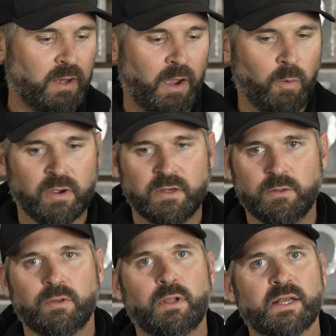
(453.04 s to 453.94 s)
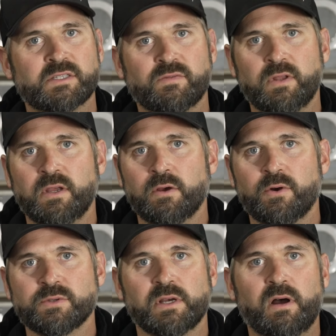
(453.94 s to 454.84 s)
we're going to do lots of
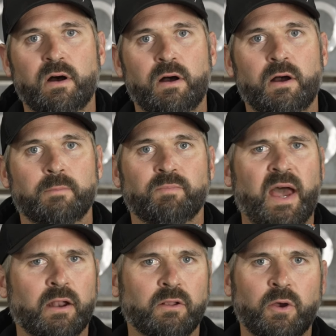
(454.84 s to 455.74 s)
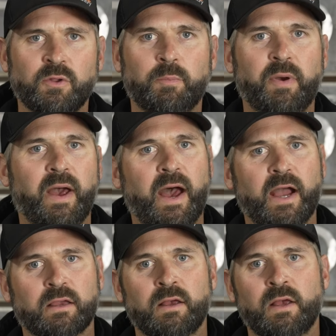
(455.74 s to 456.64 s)
videos on how to load the
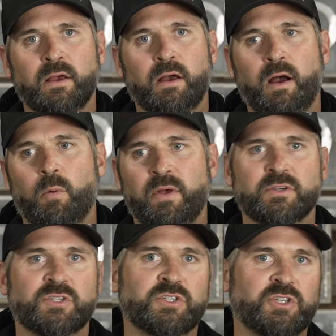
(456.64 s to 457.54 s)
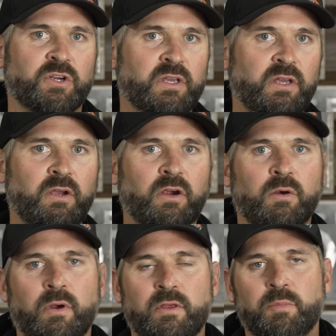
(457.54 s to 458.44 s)
pack, whether it's just your gear,
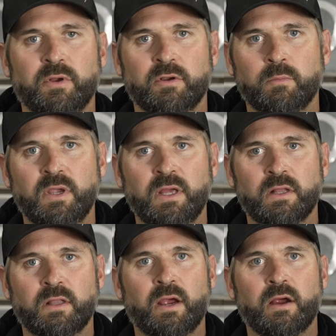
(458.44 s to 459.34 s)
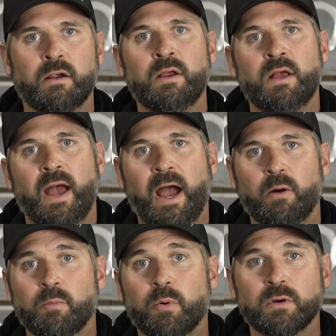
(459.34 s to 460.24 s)
whether you're putting your meat in there, how
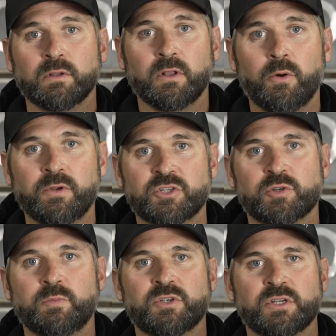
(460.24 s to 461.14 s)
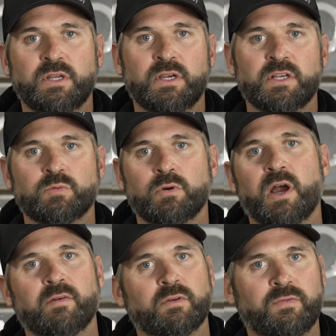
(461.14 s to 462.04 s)
important load distribution is. We'll
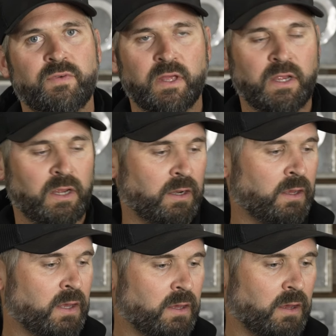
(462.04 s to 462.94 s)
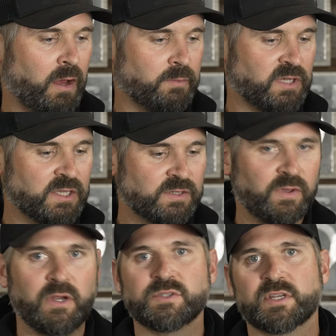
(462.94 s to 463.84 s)
cover fitting, tons of
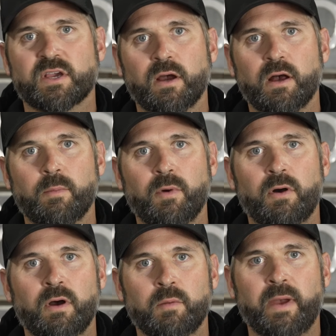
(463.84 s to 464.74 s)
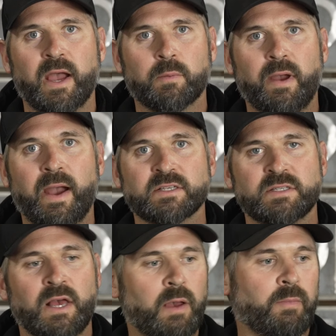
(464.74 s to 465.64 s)
videos to come on backpacks,
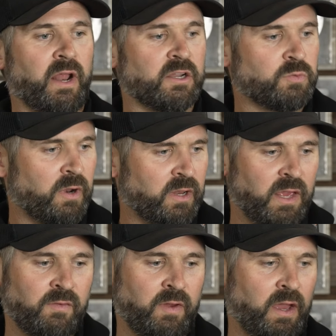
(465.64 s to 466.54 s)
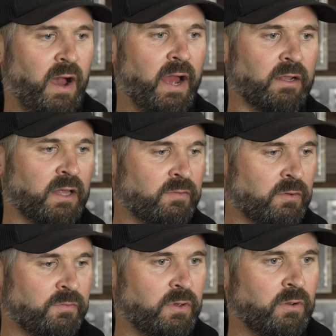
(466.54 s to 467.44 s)
but I just wanted to give a high
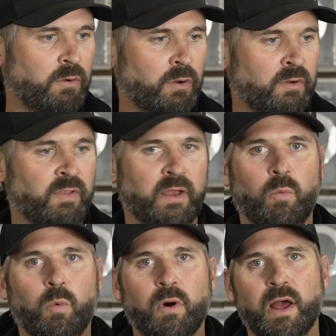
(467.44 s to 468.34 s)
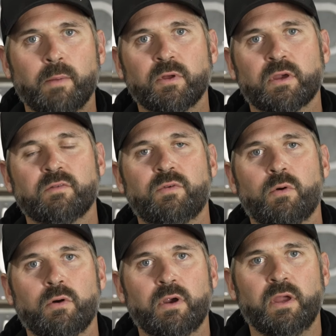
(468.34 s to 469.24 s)
level view of like what I'm looking
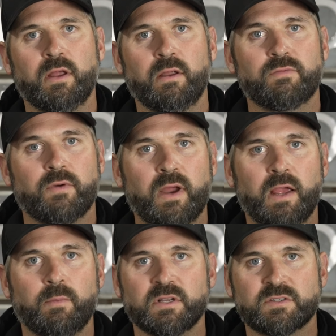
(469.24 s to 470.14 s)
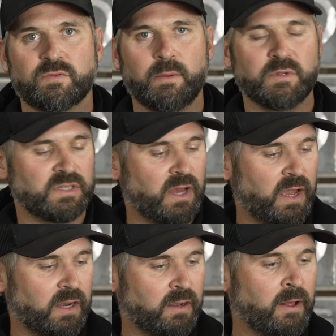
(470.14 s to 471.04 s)
for in a frame and its frame
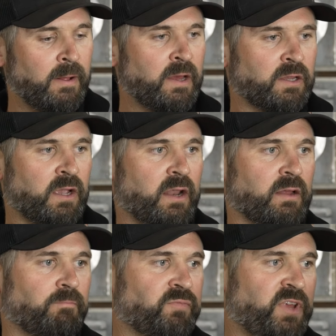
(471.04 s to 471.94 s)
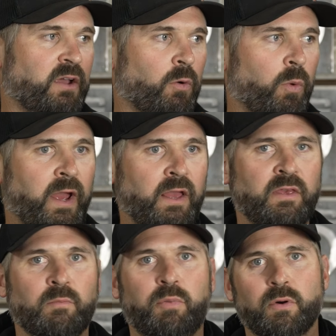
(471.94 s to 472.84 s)
design, kind of take away
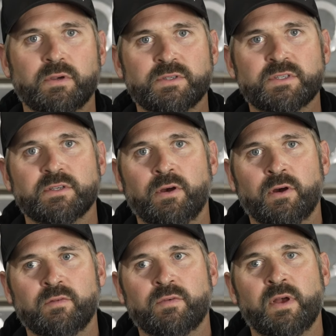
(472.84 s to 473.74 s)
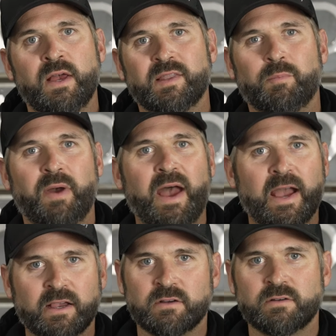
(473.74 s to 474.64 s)
the importance of the
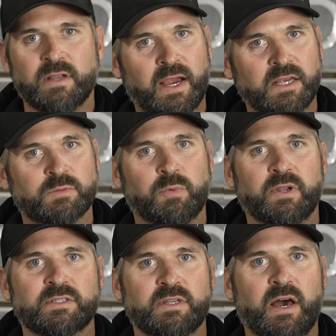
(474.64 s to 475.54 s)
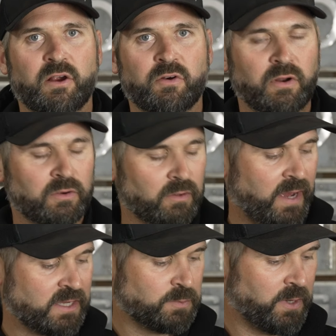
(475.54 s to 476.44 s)
bag are nice, but it's not a critical
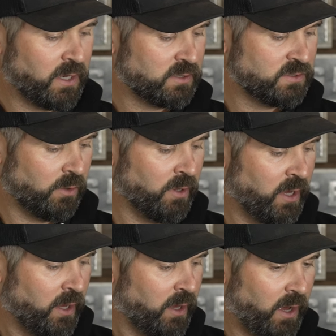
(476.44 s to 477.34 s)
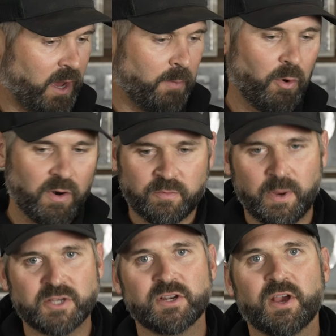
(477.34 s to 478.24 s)
aspect. So more
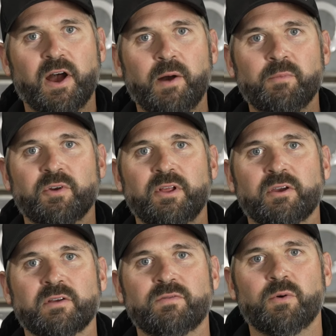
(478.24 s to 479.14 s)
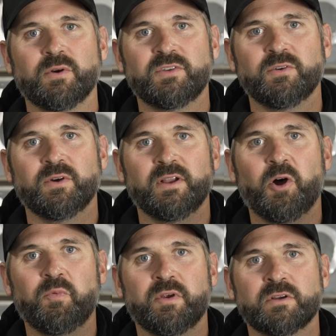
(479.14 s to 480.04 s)
information to come, really looking forward to it.
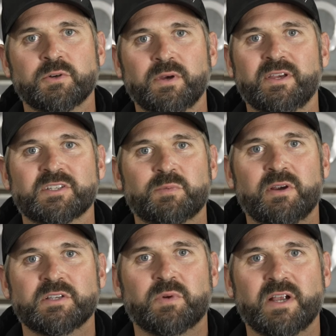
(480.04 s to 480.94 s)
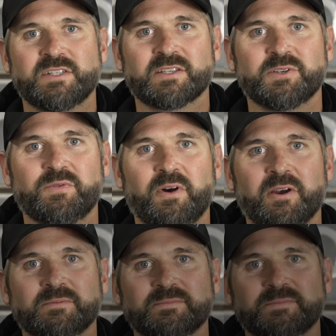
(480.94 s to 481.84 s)
Hope you're enjoying the experience project so far.